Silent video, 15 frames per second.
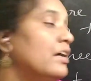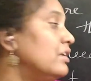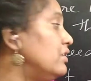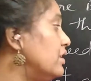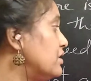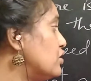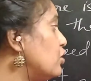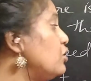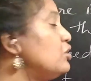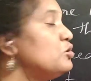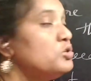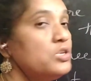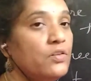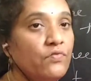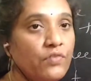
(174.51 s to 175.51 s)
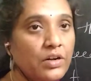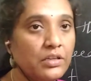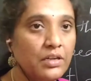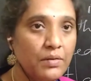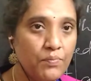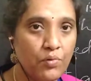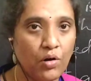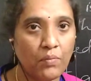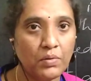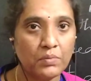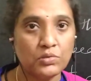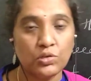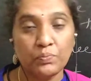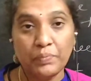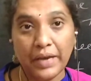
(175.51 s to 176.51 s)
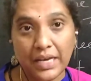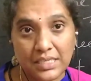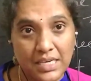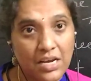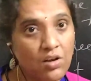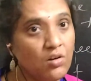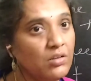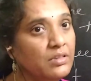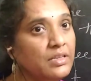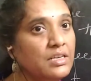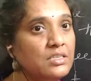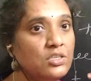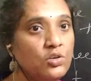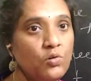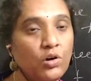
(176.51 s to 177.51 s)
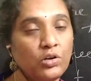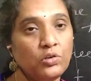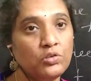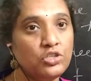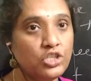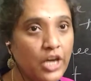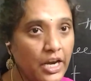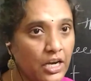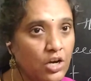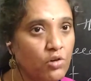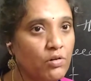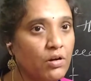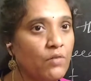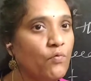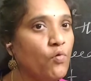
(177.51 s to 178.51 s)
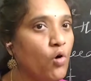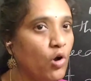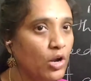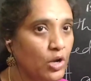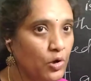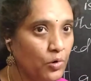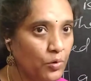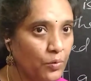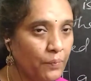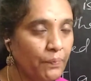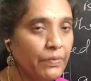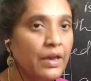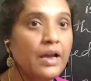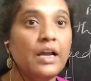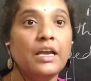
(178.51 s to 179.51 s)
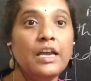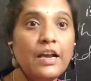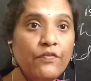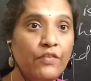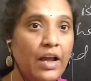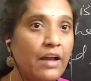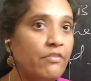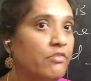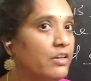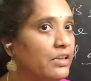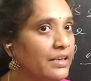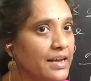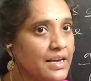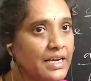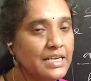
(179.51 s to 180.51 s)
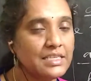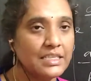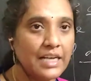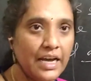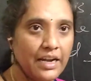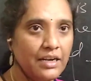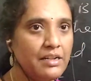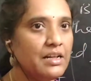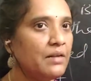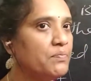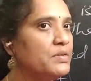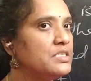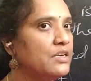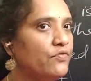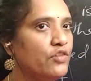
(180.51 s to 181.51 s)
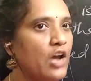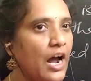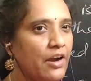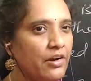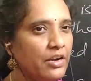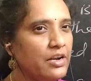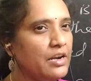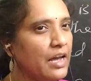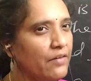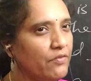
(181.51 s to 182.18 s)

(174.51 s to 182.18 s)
the solution for that problem. So basing on this, you want to check your volume. If everything is correct, that means if you had written